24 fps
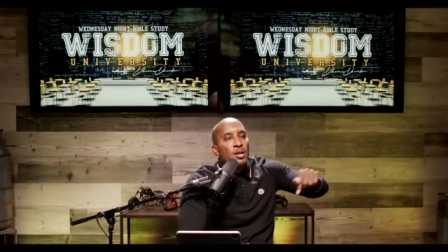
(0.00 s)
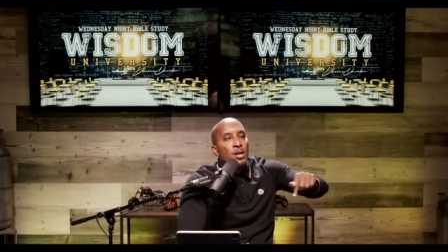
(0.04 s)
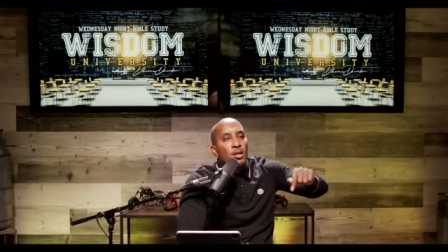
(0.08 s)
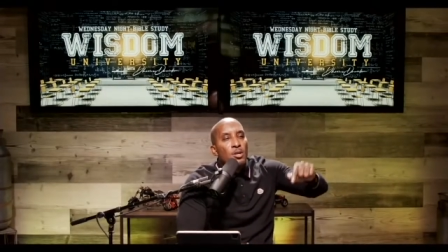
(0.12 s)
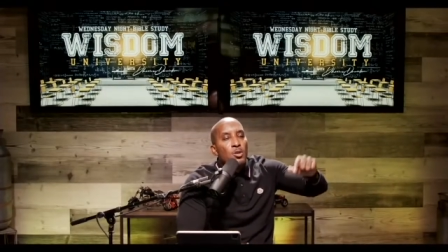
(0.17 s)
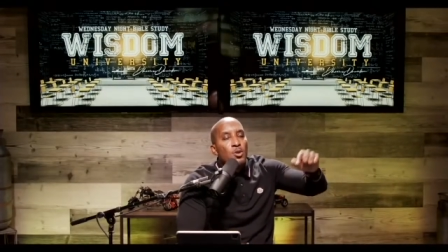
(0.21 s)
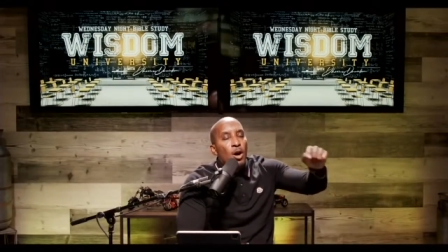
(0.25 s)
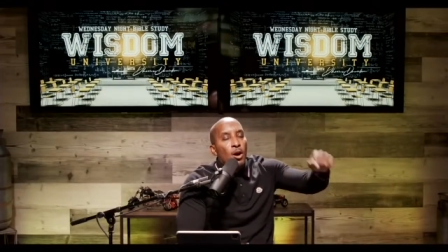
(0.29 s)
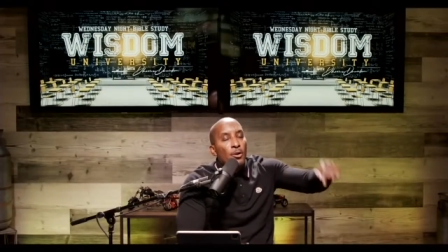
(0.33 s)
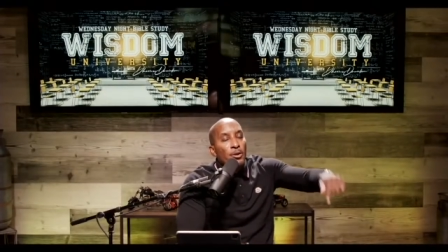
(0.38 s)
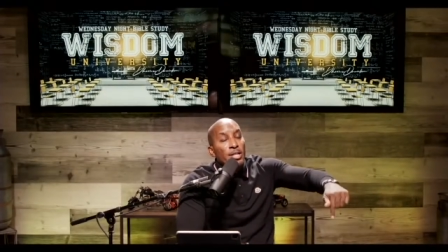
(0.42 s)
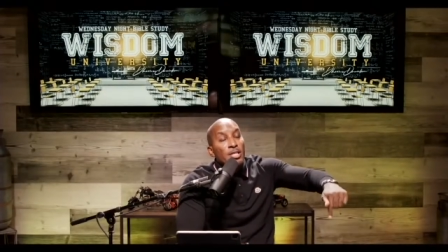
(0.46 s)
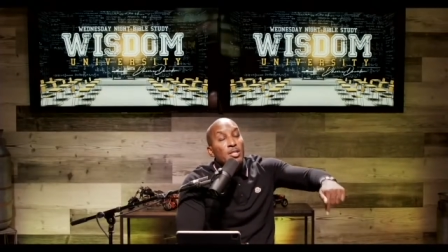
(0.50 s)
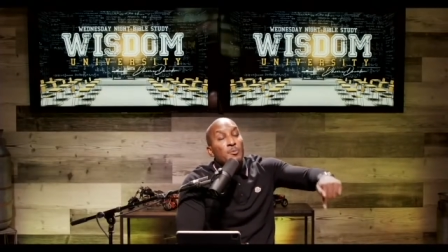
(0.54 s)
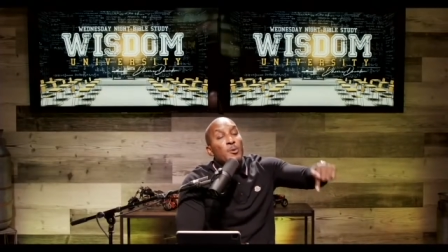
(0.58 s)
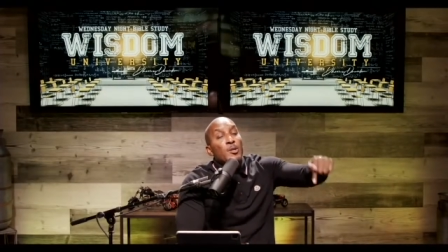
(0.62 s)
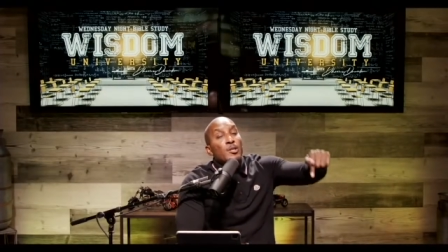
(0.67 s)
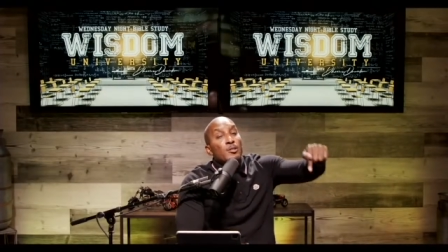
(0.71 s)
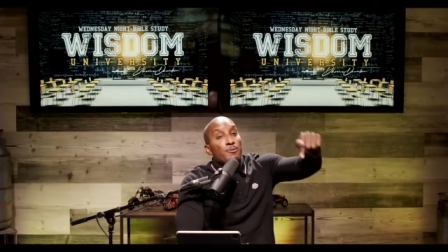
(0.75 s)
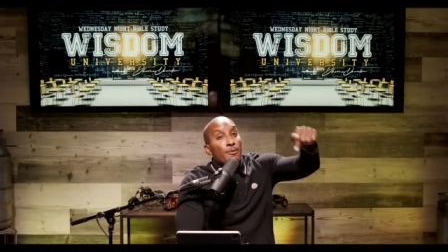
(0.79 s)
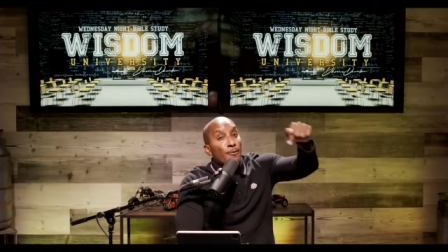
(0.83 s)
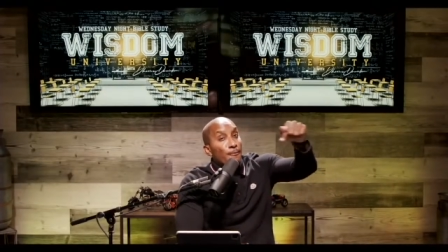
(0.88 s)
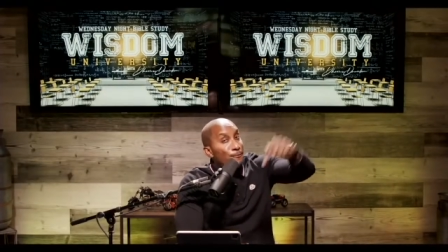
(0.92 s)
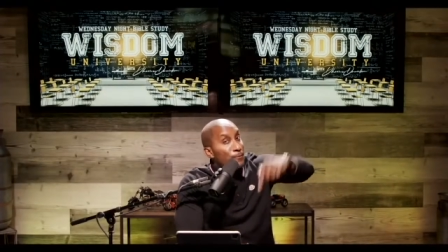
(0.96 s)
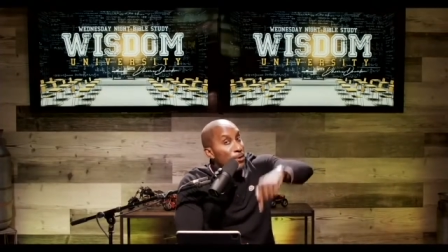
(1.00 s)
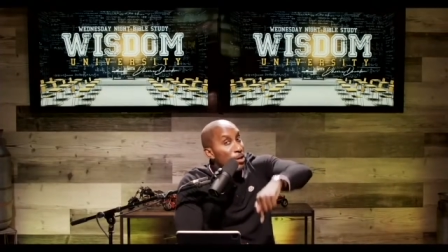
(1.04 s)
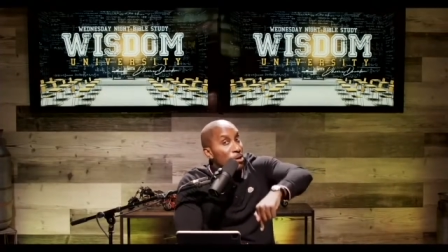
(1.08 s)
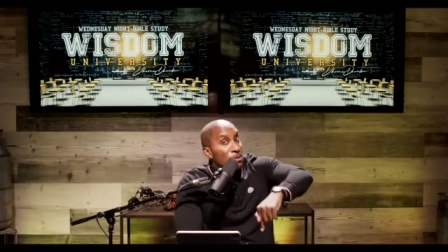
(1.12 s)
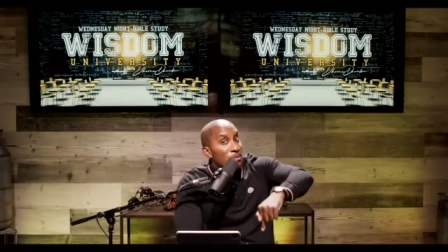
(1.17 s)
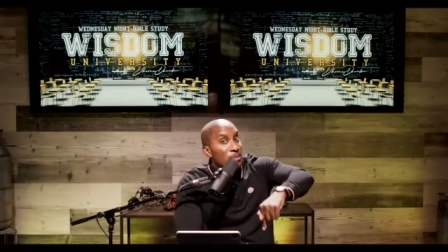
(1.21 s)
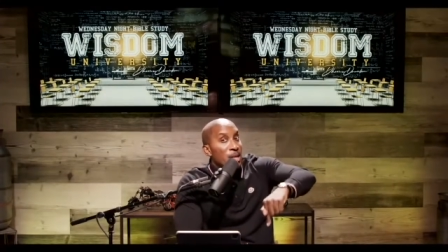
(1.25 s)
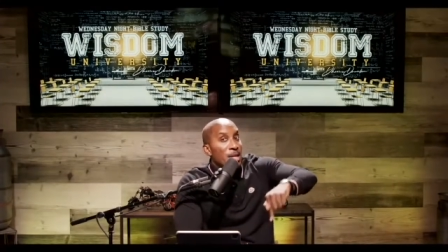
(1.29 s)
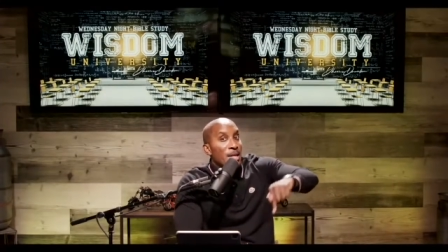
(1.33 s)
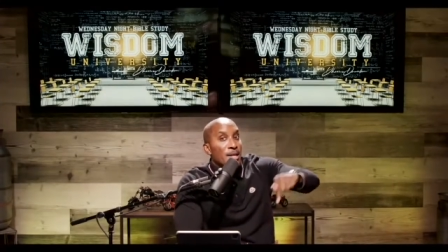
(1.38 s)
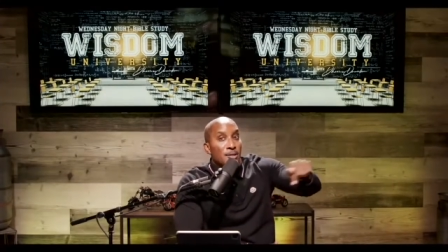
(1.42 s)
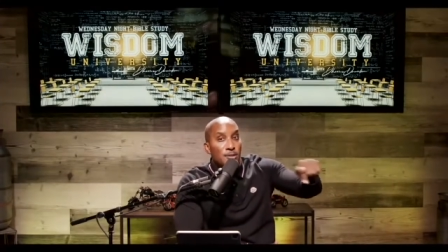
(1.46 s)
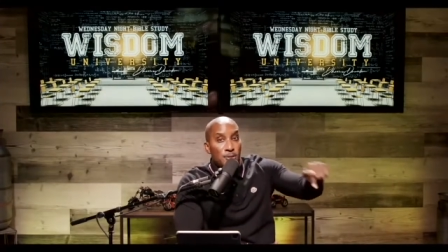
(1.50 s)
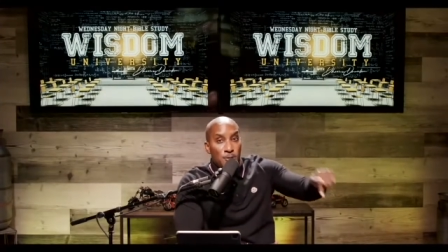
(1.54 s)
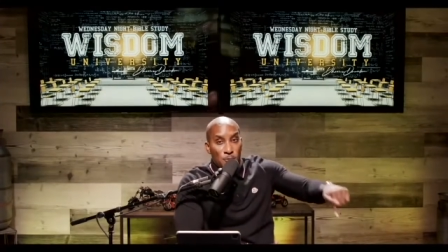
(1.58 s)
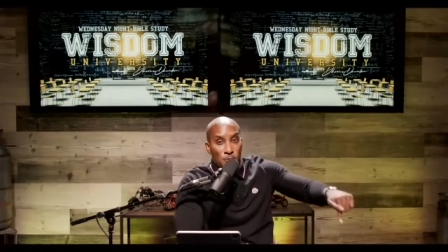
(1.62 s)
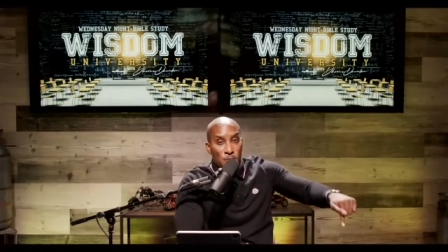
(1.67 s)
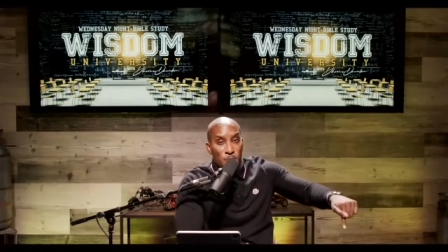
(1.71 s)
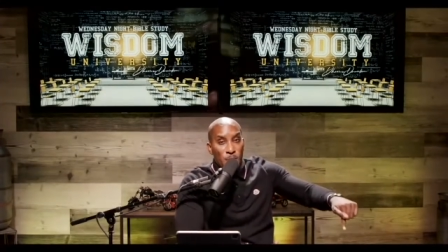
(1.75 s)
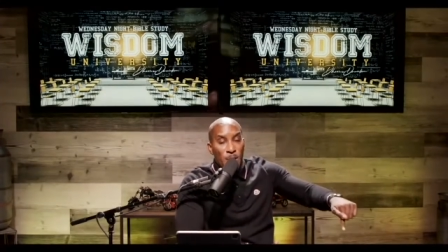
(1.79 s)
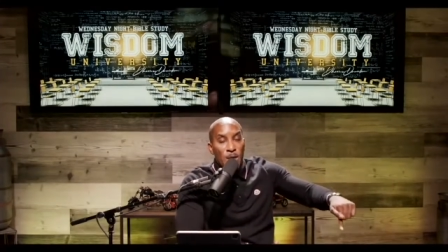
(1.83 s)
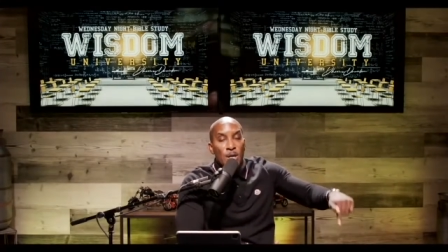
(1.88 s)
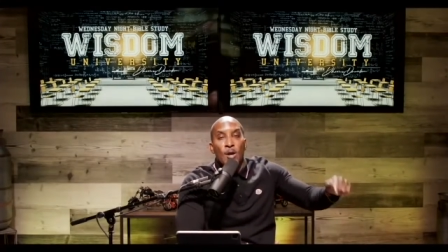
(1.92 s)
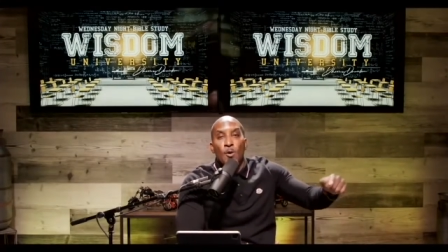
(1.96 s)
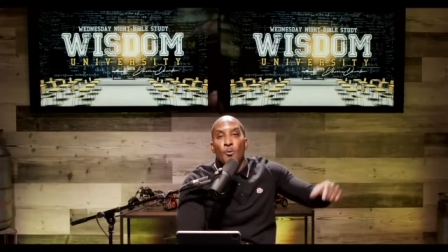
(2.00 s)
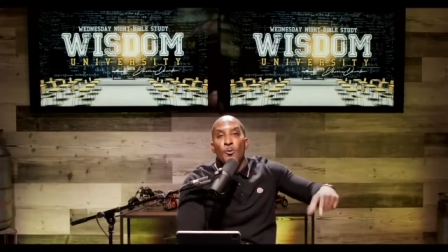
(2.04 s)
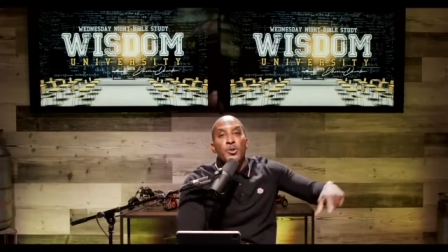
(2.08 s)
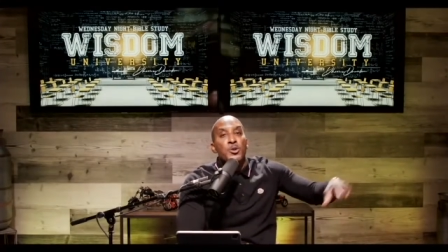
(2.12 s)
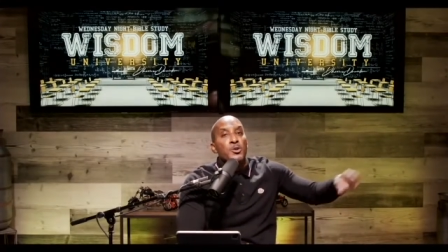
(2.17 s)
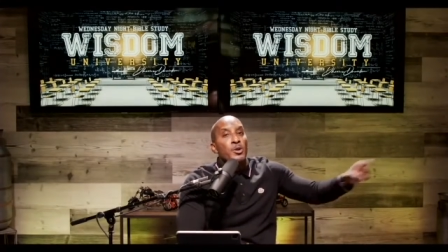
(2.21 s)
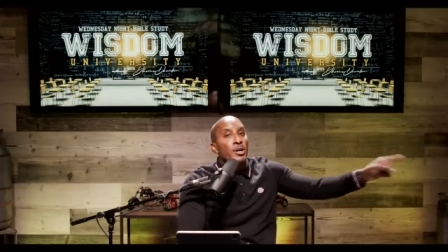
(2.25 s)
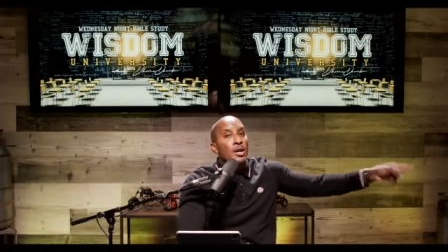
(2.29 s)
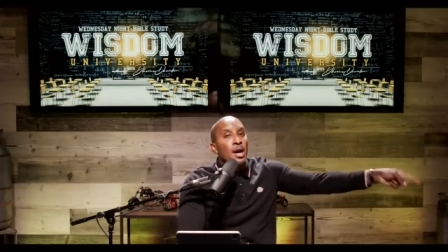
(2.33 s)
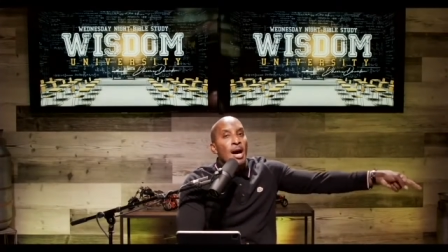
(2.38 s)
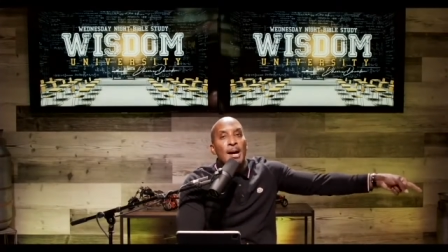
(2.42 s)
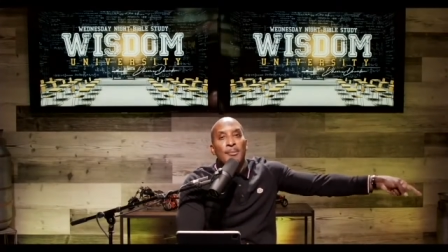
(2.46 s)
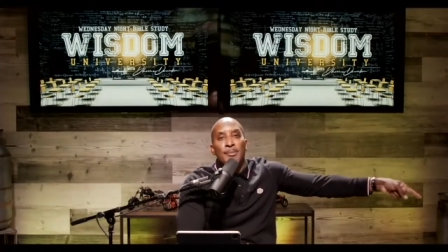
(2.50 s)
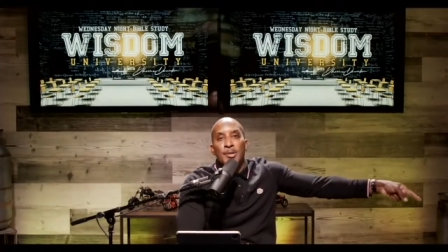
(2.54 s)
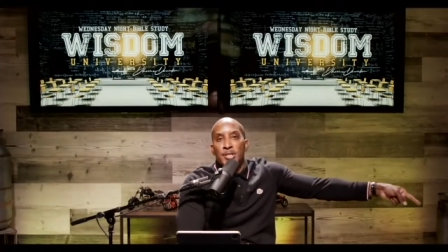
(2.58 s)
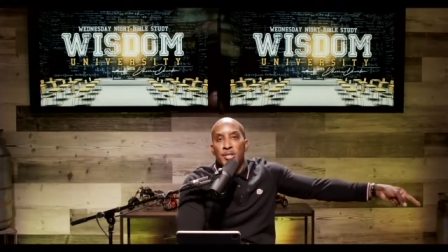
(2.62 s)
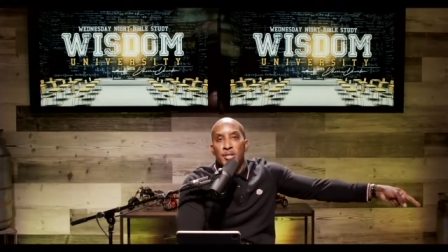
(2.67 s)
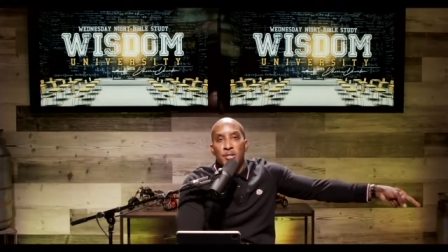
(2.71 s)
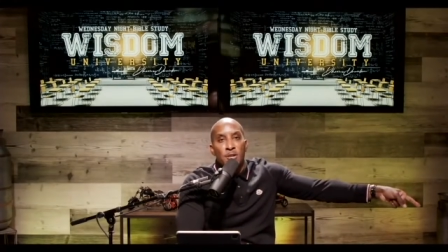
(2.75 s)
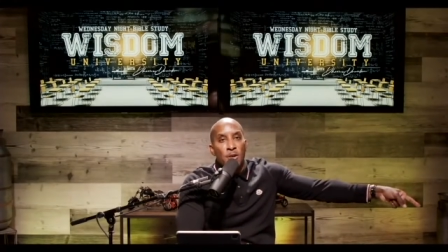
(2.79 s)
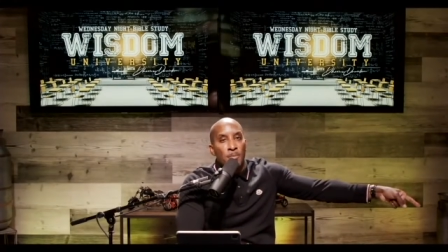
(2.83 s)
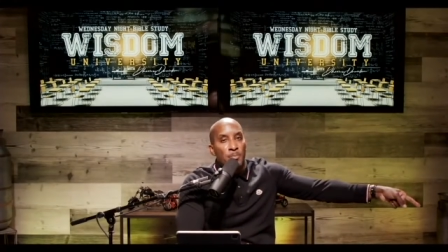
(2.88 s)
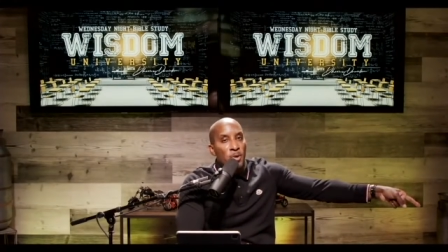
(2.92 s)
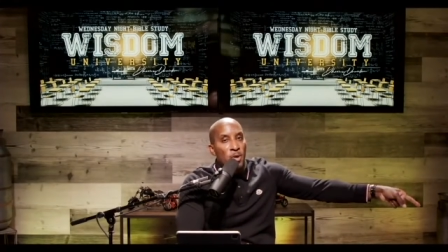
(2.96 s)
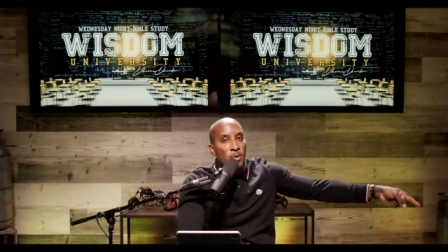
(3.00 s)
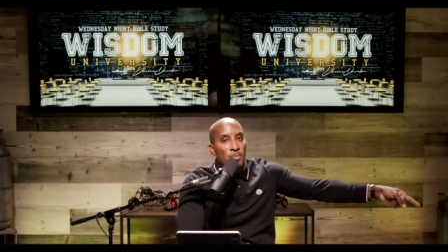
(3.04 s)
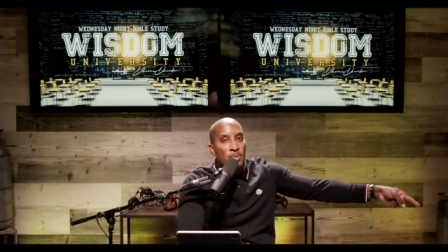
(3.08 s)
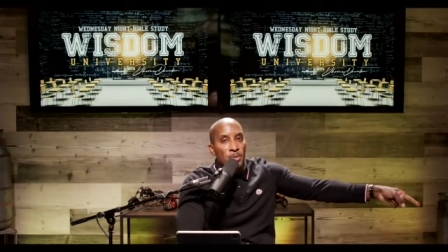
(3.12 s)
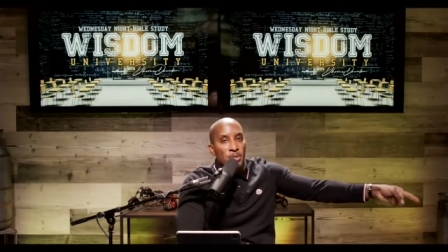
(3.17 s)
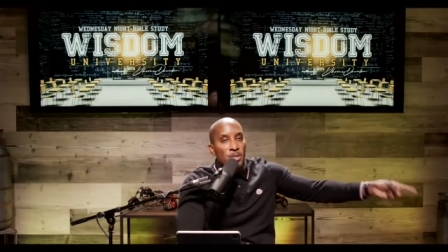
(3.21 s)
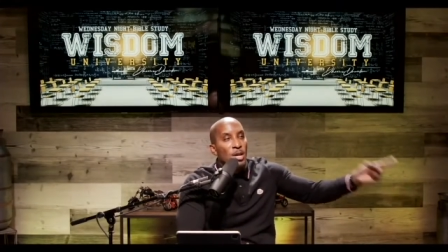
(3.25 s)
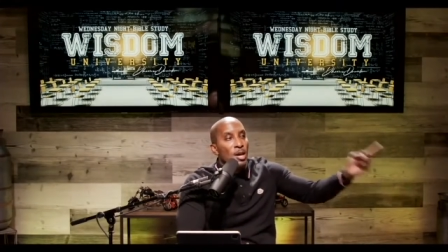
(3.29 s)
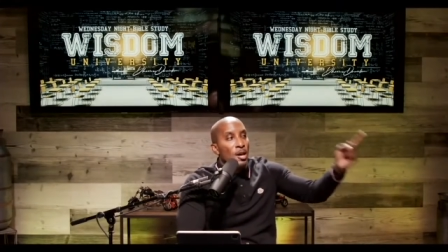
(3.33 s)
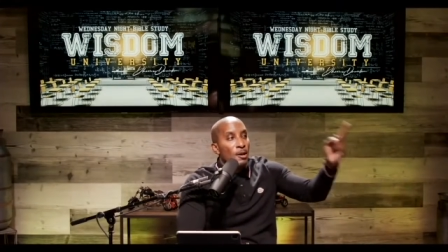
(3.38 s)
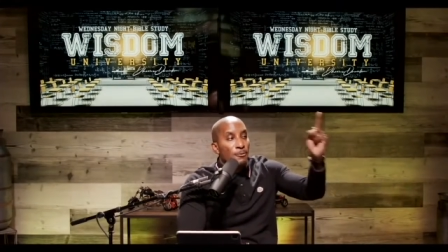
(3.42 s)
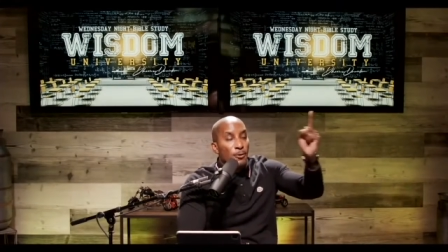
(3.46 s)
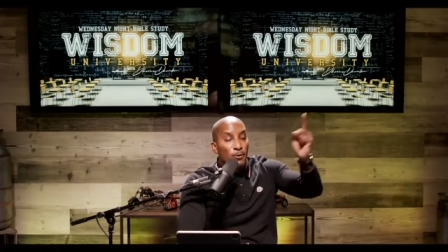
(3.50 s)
you, you only experience fulfillment, excuse me, when you're accomplishing your purpose.